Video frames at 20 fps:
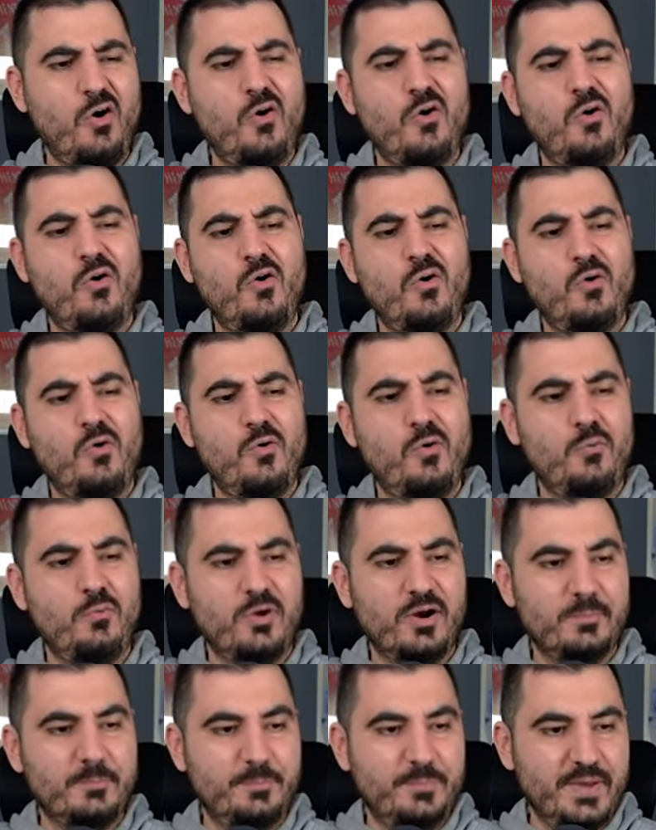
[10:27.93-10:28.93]
Oh,
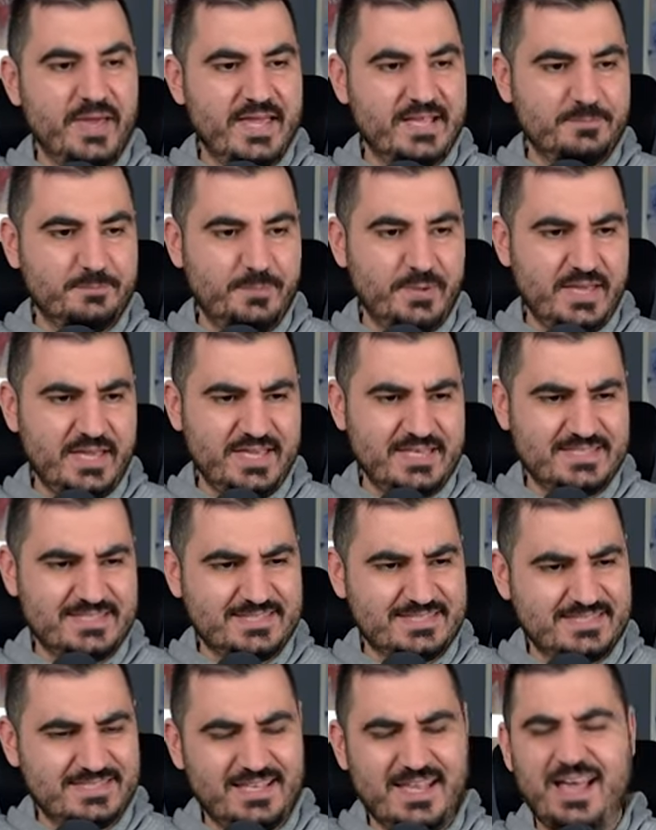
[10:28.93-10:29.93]
what a bad
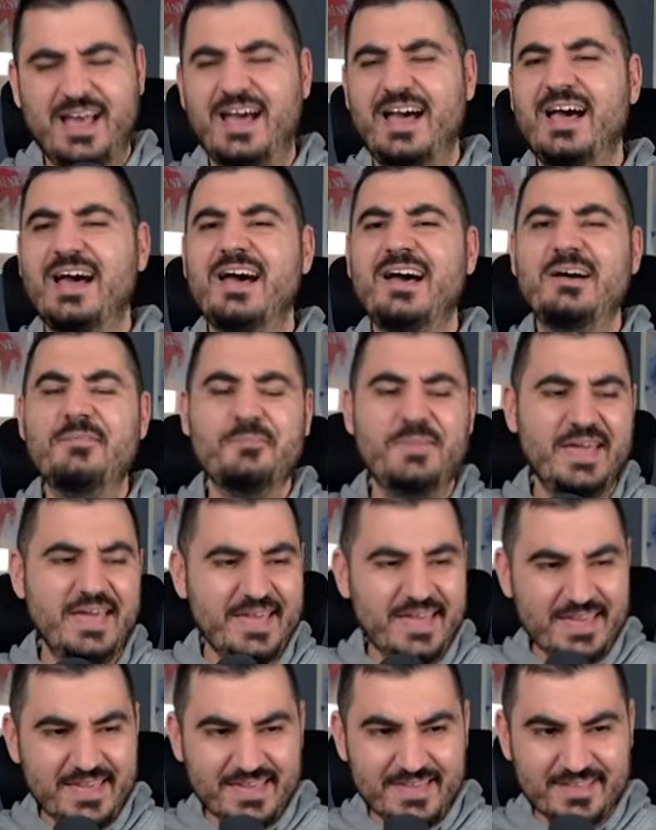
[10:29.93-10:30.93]
pass. Ah,
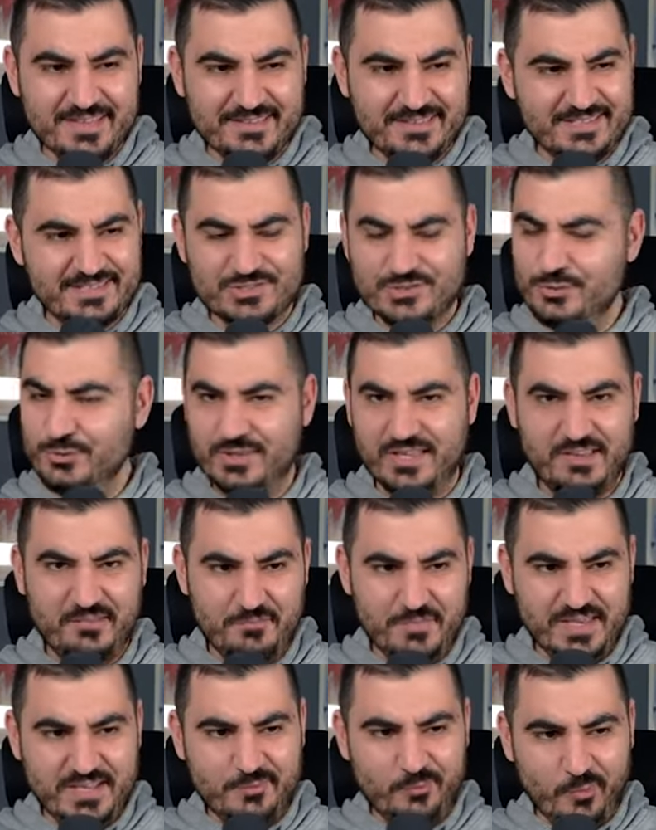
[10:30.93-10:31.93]
man, this should
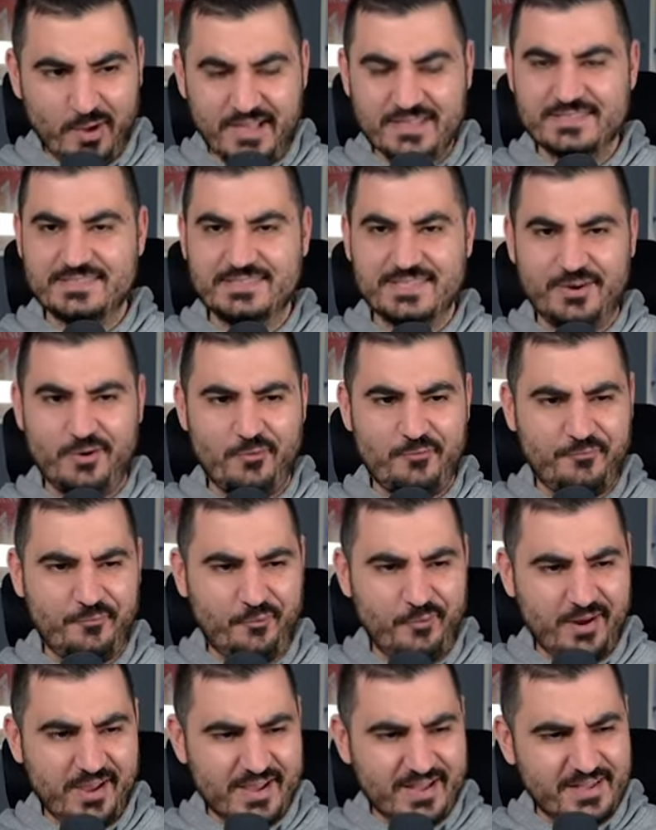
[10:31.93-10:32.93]
have been one zero
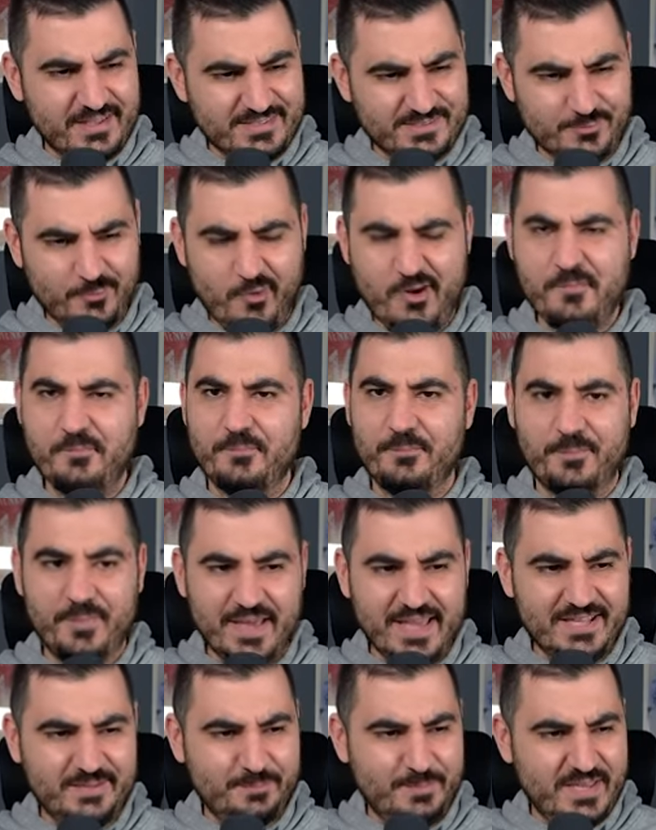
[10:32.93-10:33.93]
for us. What a
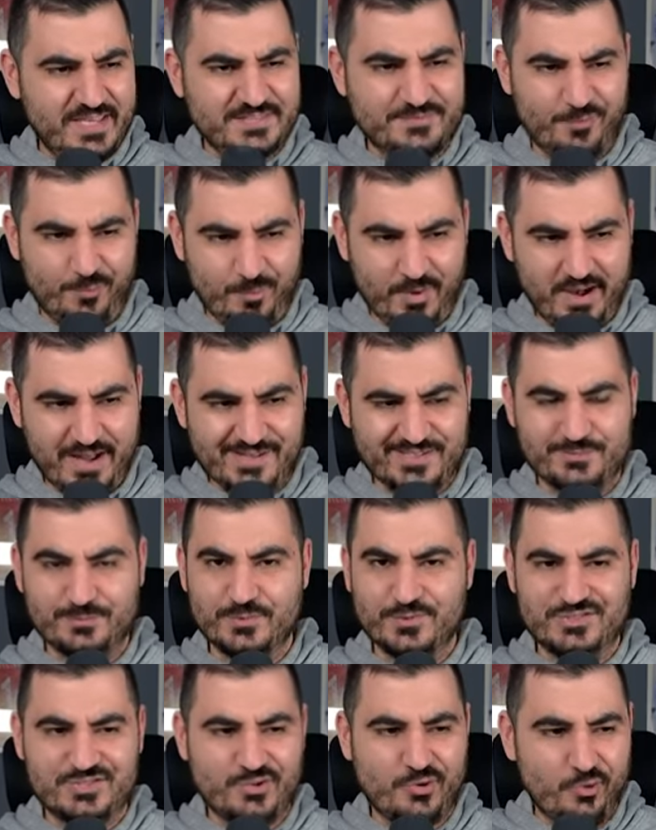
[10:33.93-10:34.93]
bad pass from
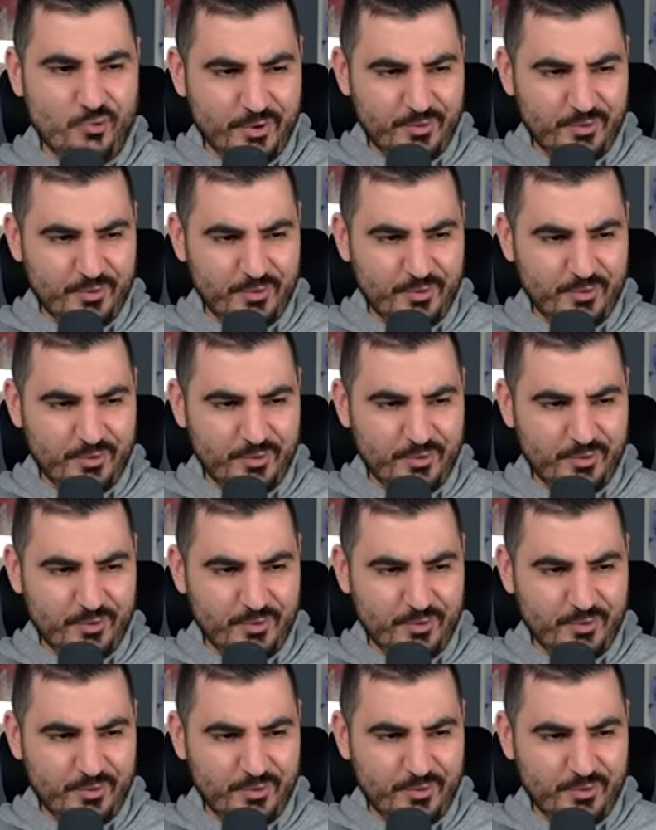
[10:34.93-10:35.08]
Rasmus